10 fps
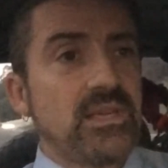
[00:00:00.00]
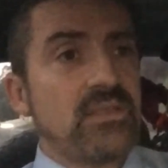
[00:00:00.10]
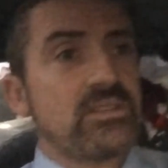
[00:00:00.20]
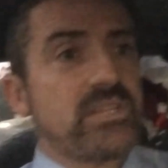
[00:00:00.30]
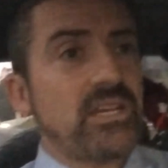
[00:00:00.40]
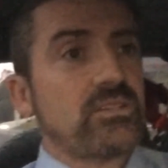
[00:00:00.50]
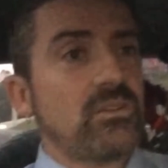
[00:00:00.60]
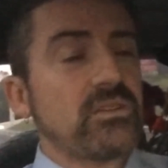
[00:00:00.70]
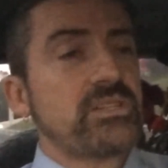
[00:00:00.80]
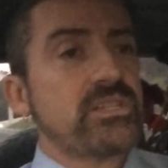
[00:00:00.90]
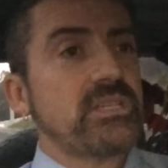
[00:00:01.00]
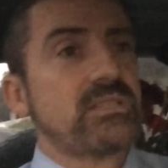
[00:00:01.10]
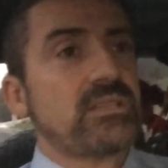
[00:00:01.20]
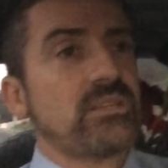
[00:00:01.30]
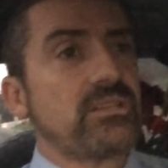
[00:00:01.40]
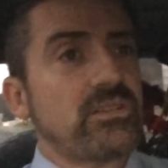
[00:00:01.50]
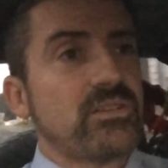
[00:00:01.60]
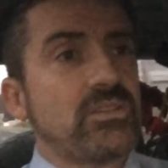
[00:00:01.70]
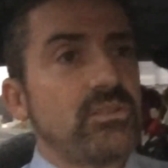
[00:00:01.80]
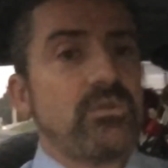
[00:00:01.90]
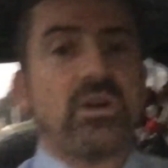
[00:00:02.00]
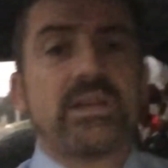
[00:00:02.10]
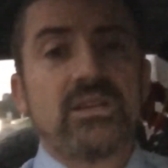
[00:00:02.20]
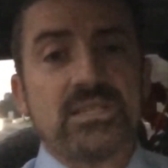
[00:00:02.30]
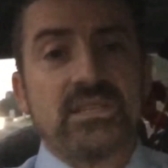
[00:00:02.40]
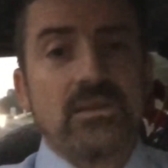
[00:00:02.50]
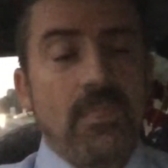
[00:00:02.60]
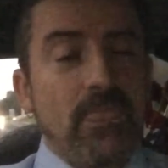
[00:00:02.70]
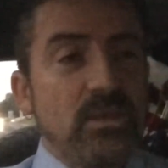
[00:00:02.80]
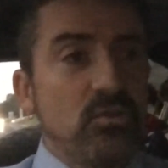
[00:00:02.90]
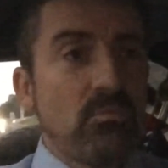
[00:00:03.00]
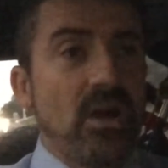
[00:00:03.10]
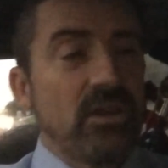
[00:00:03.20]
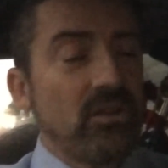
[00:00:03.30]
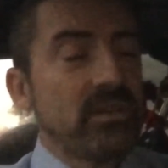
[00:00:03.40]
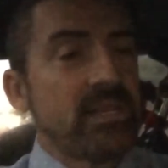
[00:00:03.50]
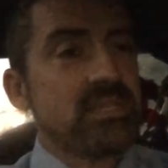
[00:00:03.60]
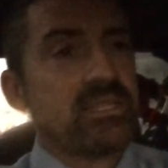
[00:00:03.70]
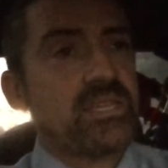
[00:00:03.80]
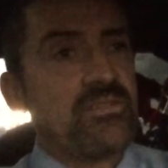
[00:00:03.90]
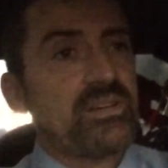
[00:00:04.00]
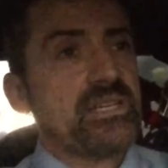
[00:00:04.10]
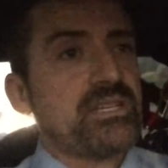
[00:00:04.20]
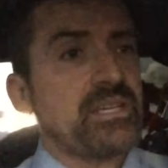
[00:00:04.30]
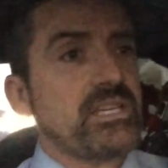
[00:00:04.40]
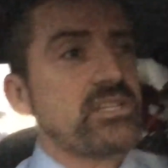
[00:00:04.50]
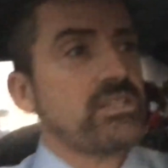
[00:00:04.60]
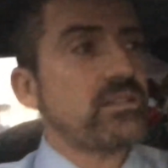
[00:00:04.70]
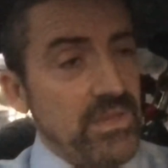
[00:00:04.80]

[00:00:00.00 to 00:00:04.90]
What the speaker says: the other technologies that you might not necessarily teach.